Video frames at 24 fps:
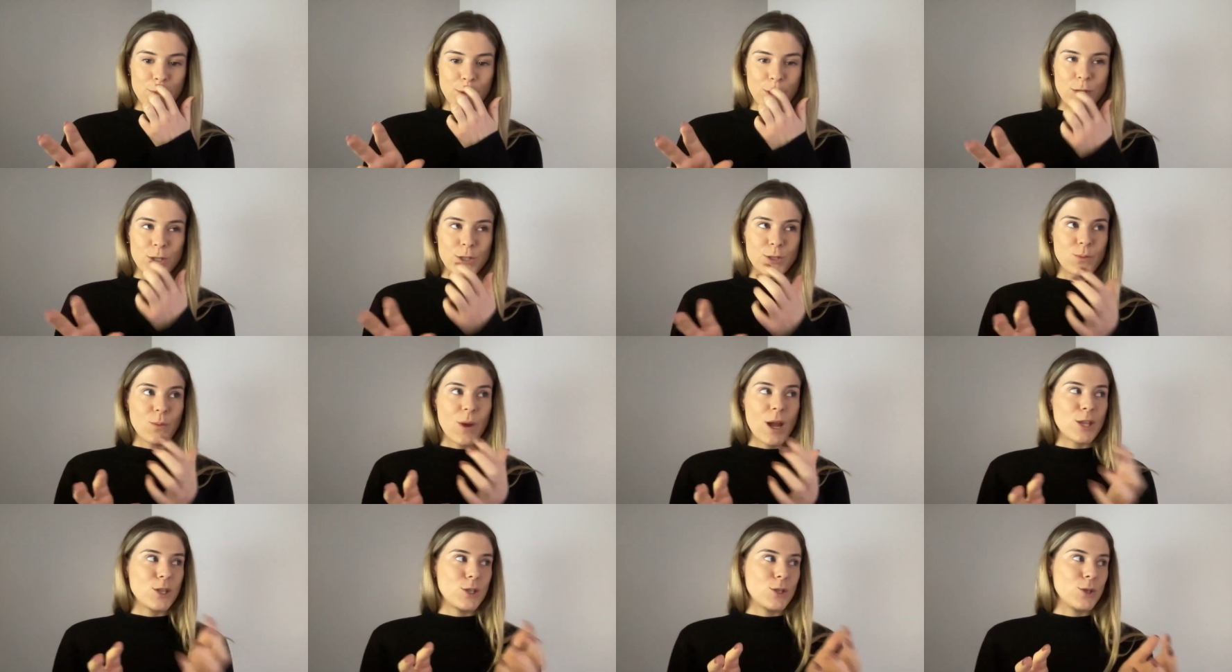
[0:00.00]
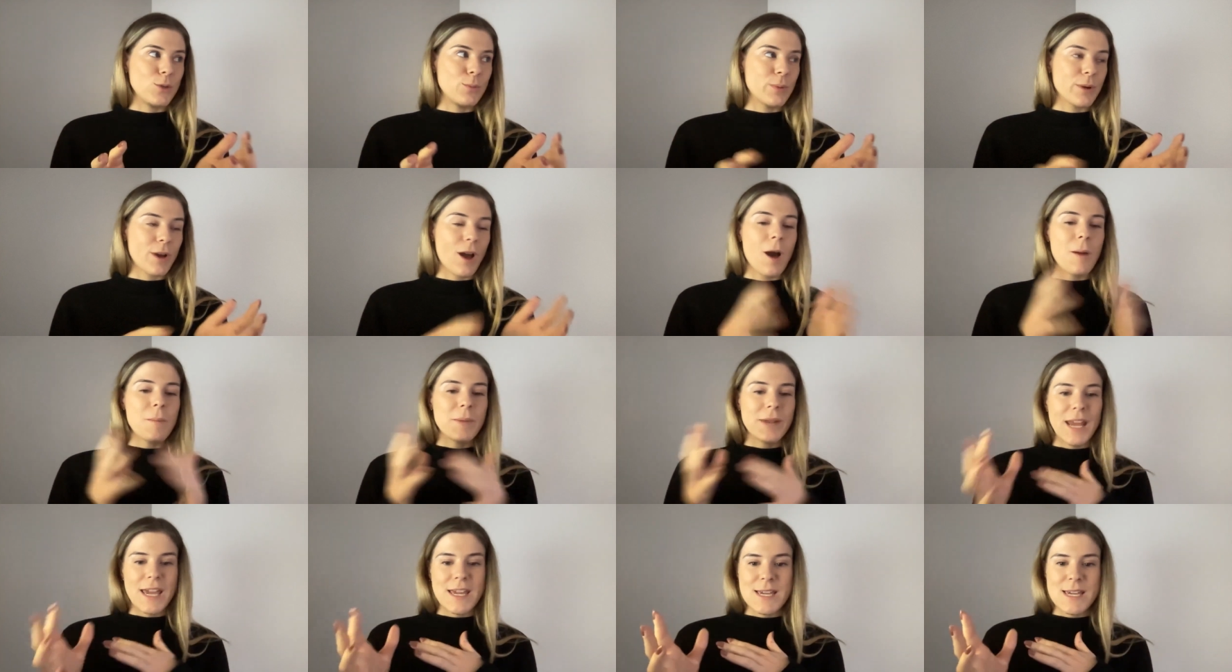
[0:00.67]
because when you
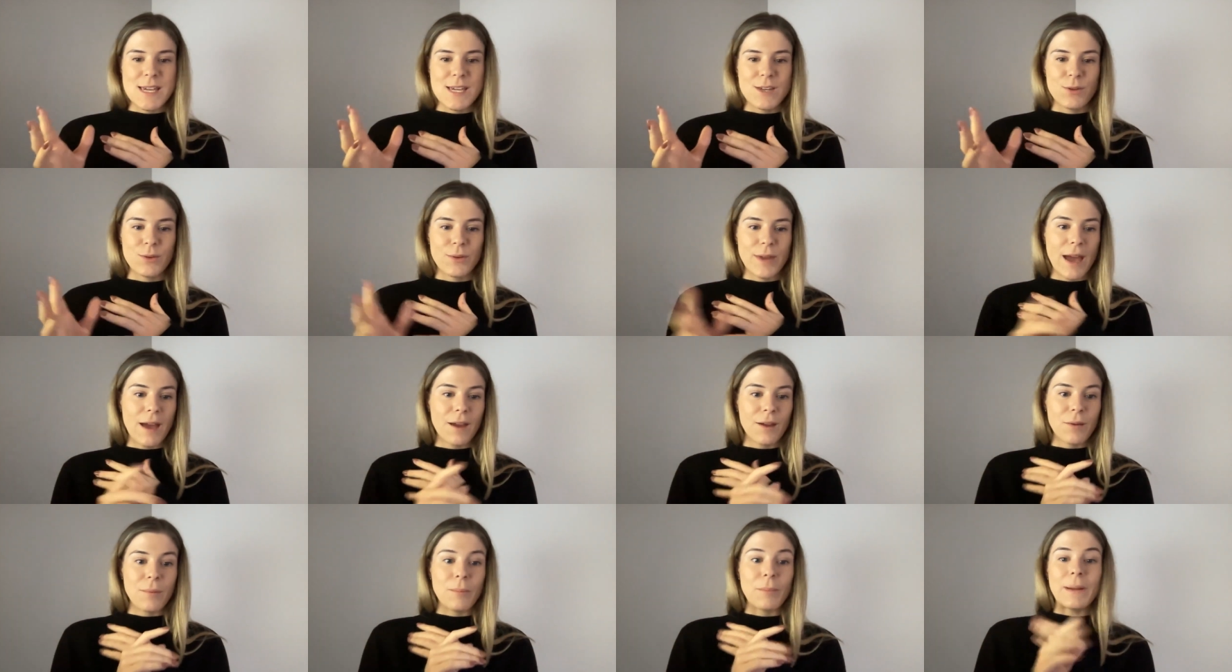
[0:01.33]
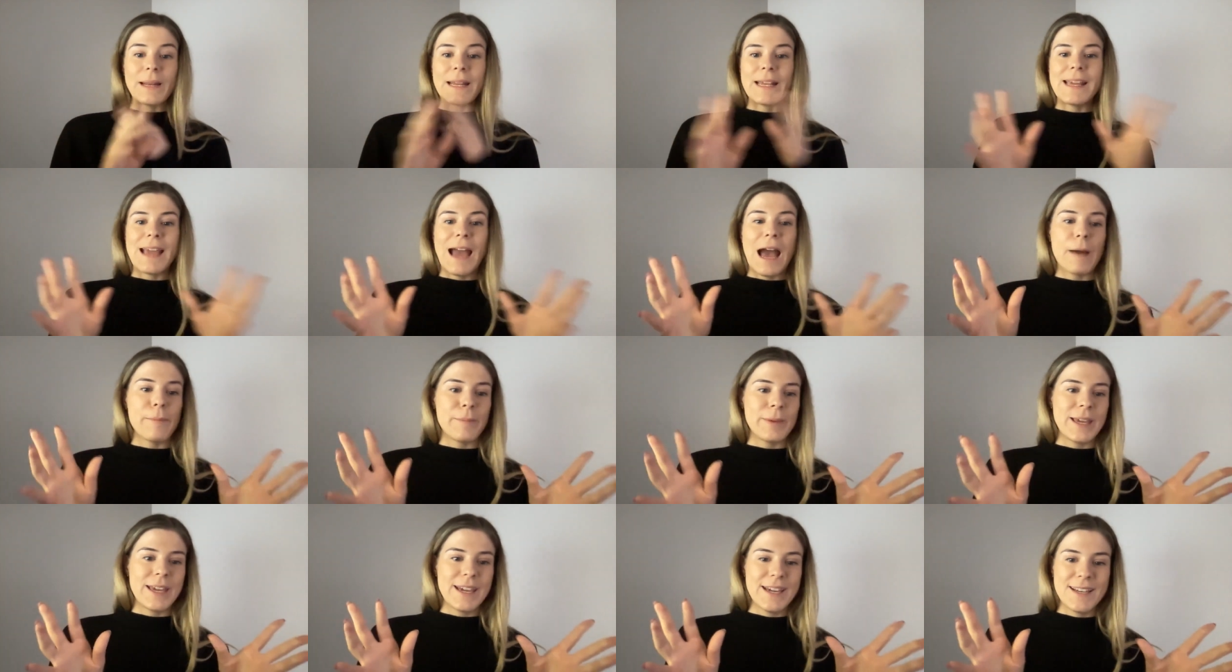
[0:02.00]
become an AE, you get complete
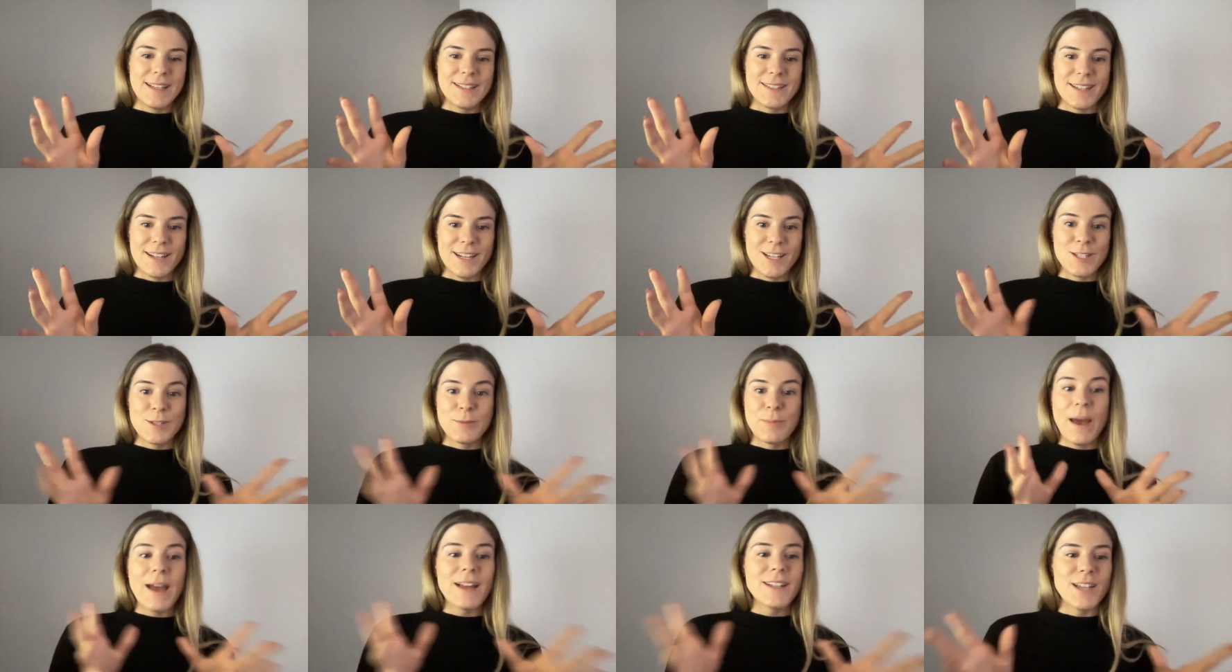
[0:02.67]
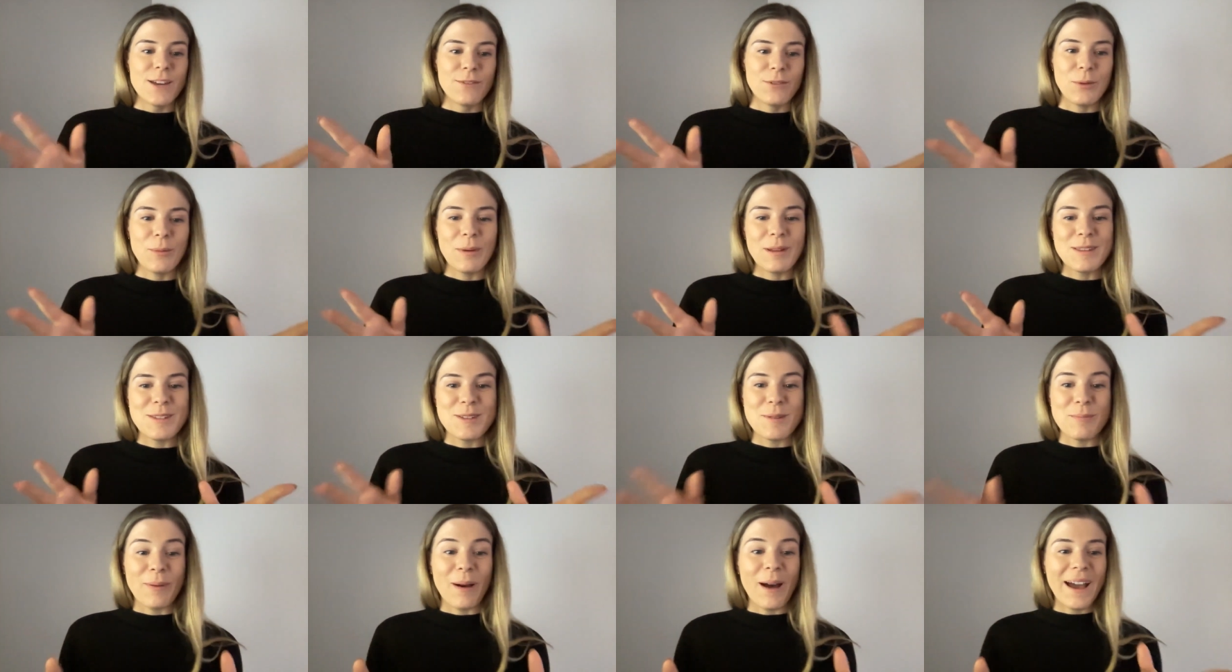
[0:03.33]
happy ears and expect everyone
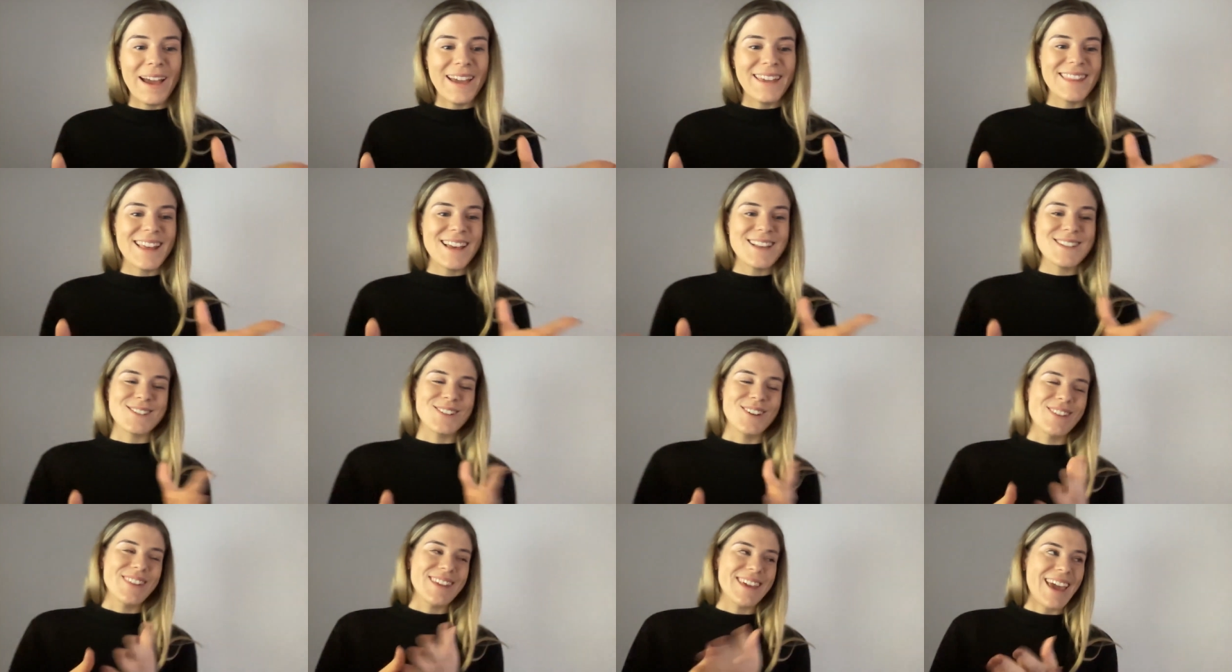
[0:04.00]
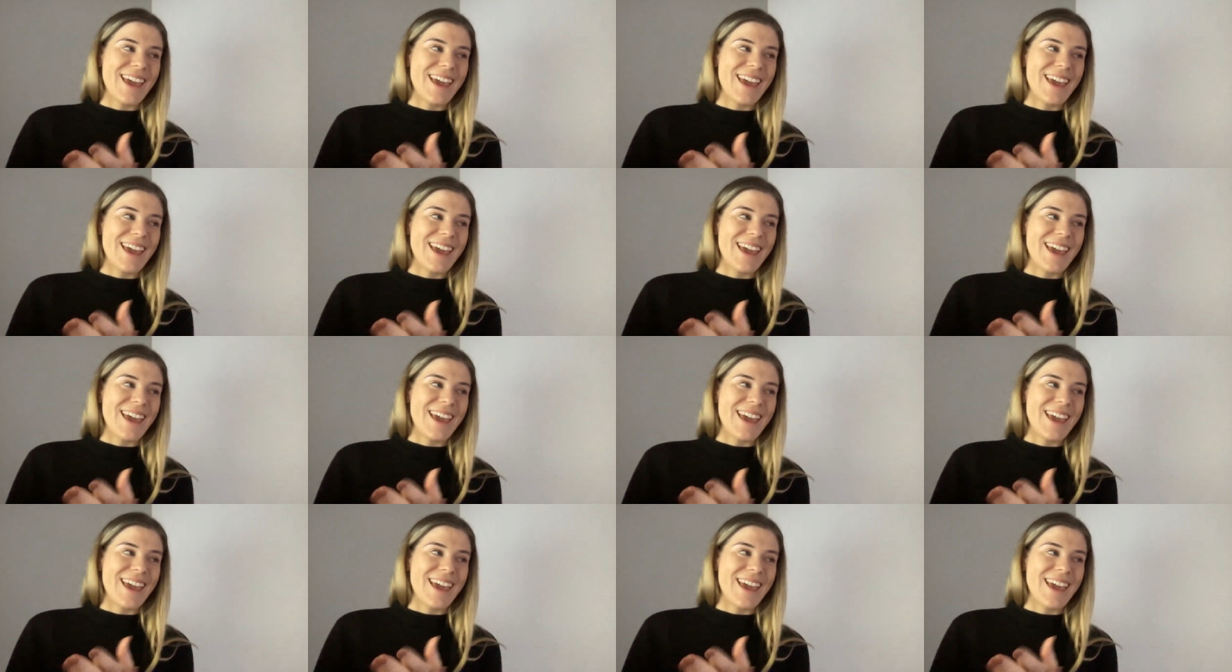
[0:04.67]
to buy, and that's not the